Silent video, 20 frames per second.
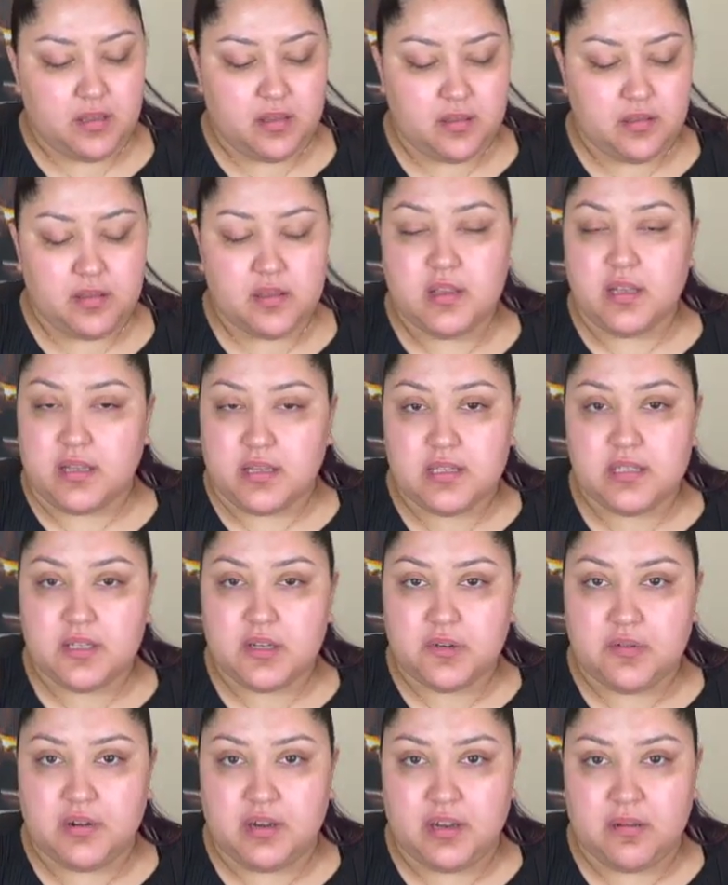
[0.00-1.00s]
this
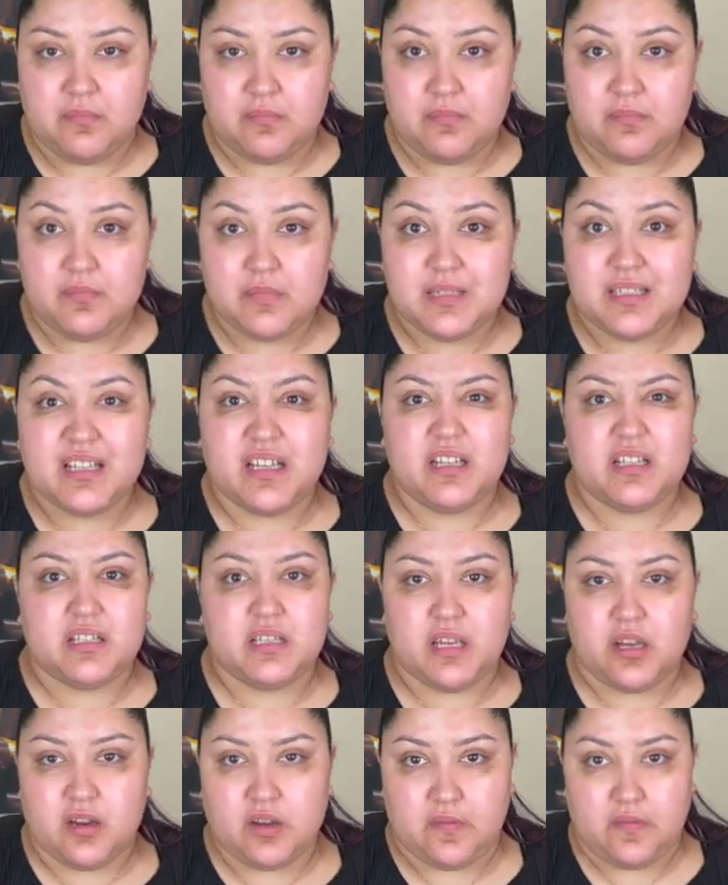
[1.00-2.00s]
cream takes
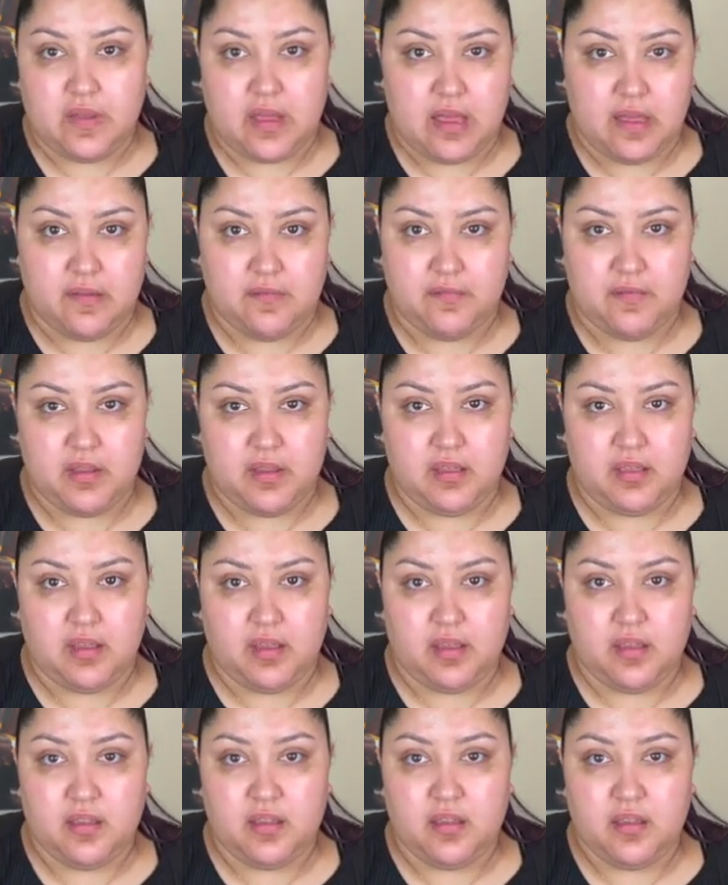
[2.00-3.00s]
care of
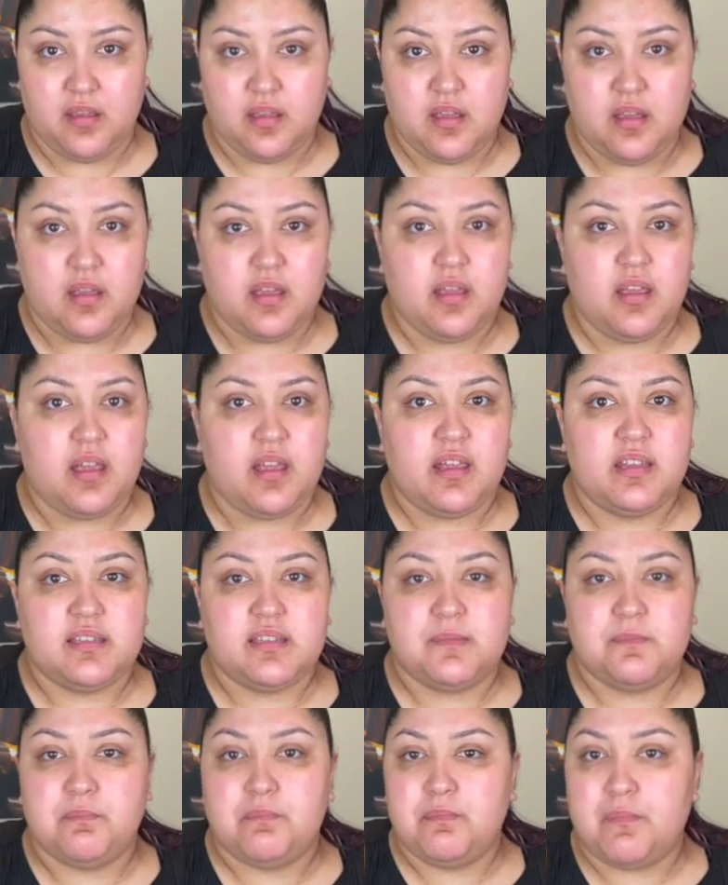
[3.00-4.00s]
everything. It's
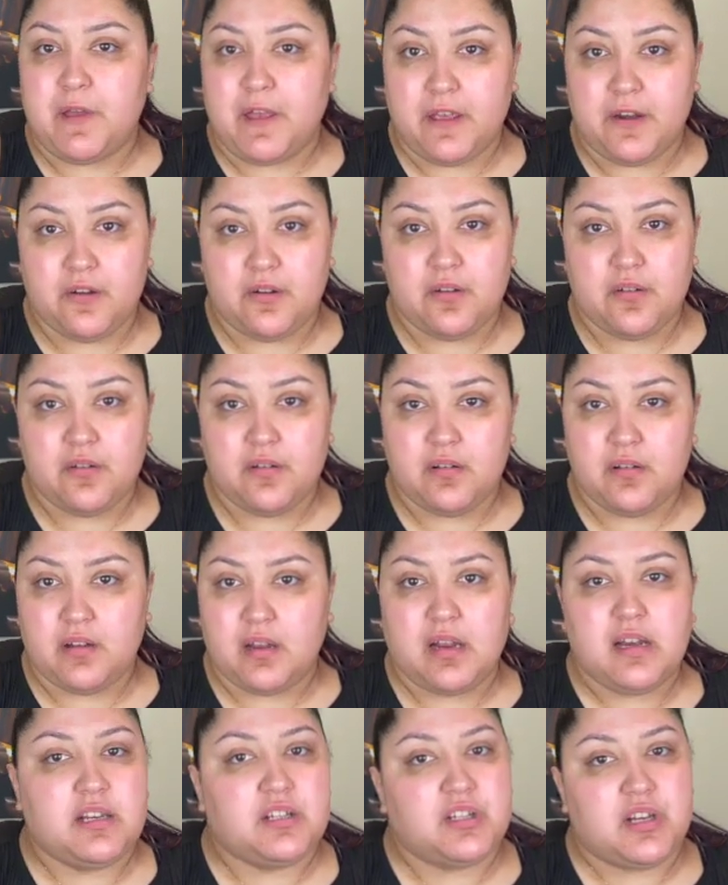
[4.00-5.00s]
better
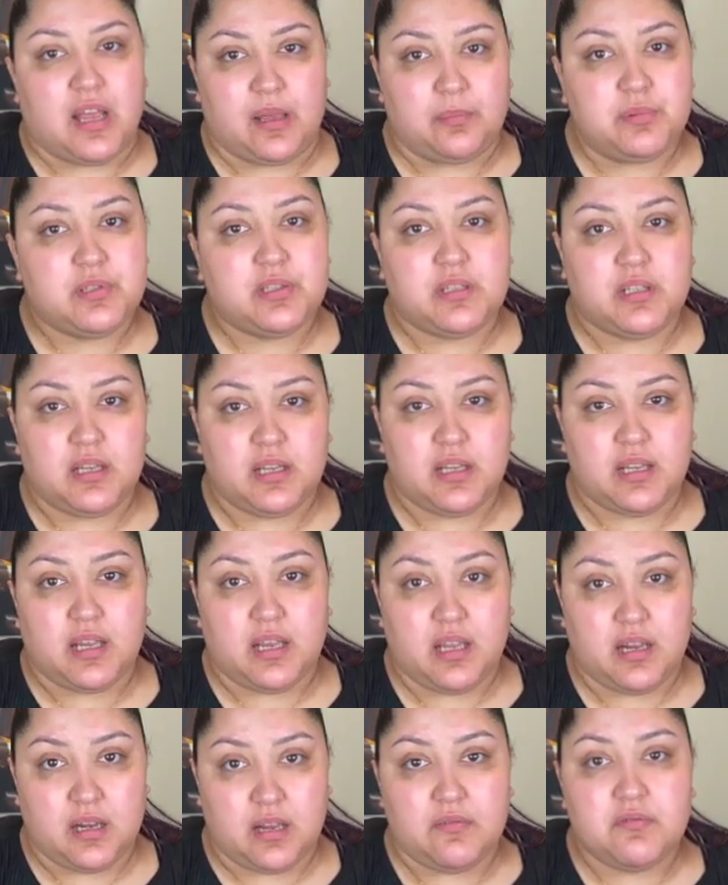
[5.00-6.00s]
than a chapstick.
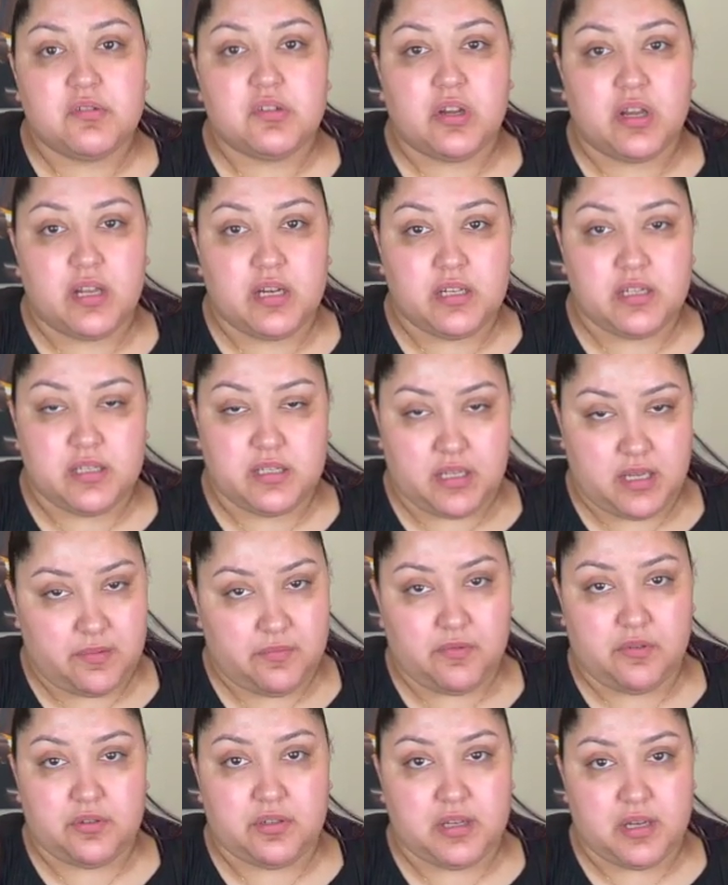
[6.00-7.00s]
And I've tried
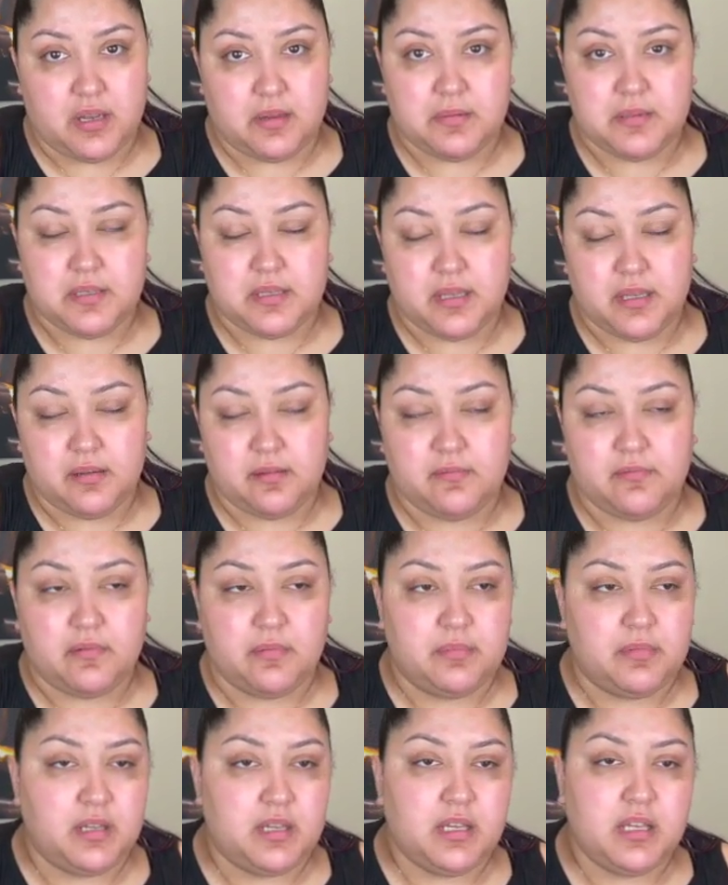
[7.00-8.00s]
several chapstick,
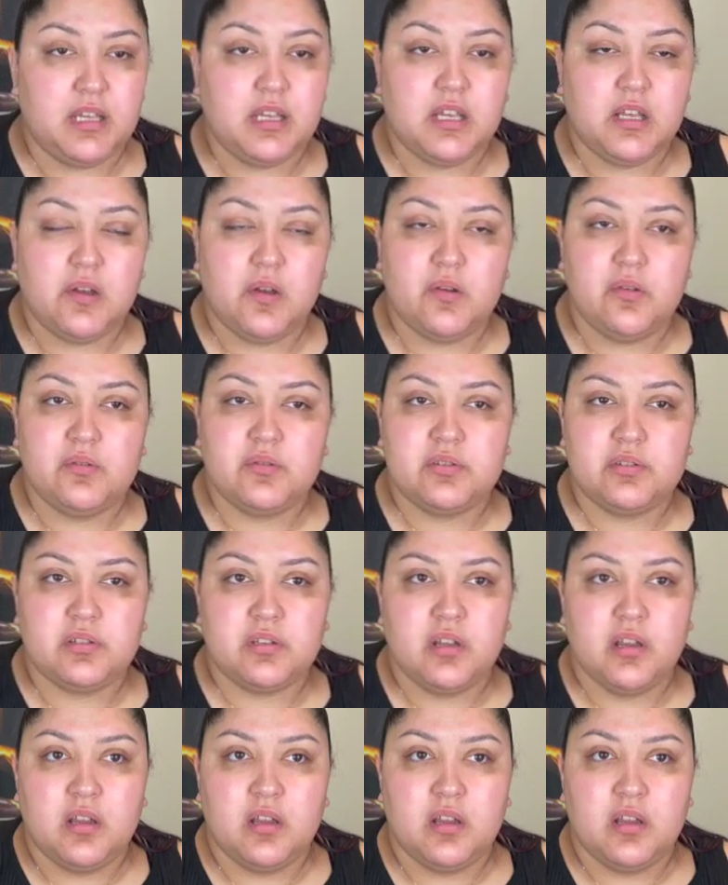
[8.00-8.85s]
from the EOS